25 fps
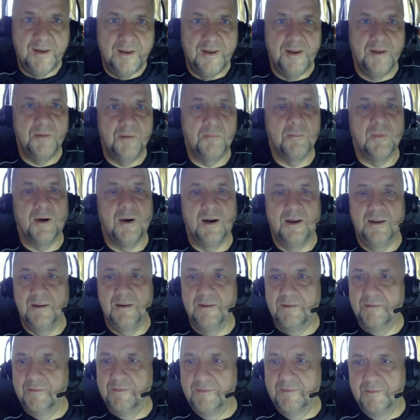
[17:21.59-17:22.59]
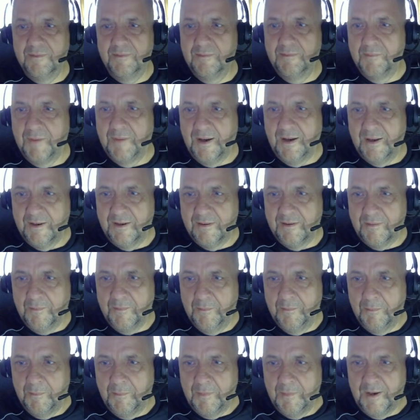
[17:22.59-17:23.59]
in my
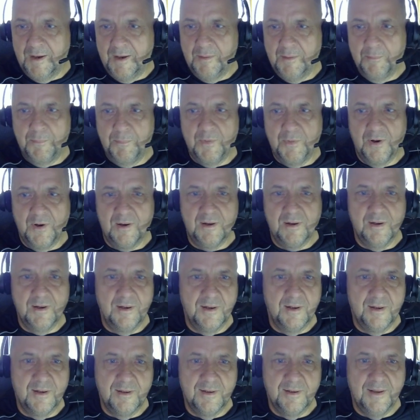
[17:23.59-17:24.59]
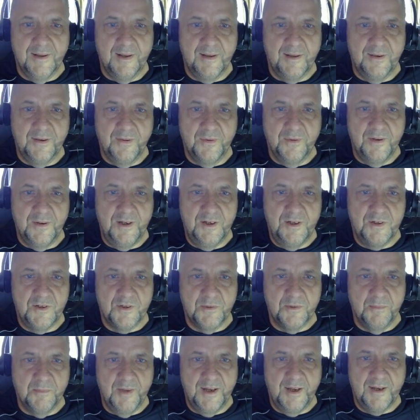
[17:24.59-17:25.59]
mind-boggling that you need
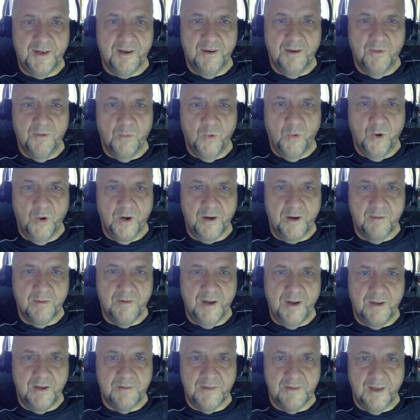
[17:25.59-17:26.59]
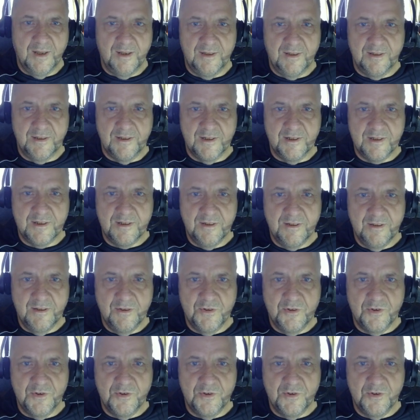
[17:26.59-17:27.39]
to make a workaround like this